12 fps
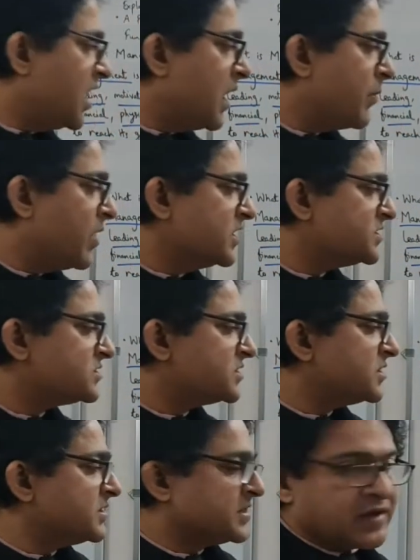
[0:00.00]

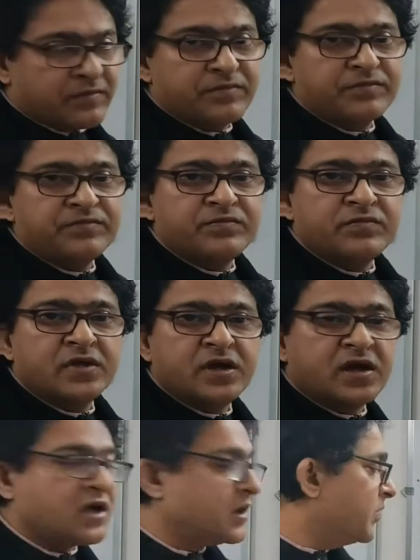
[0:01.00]
amongst them.
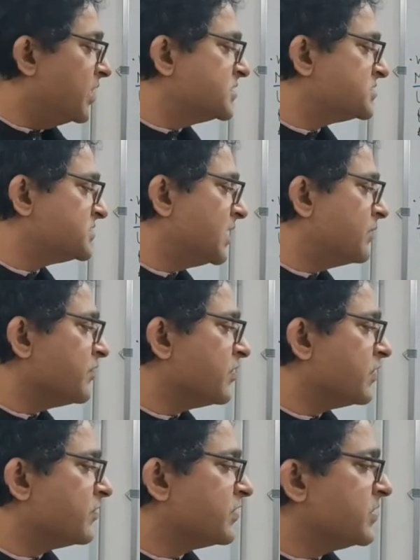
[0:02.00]
Amongst them
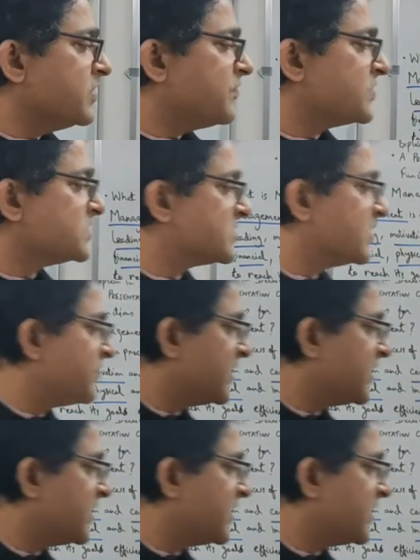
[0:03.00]
will be physical,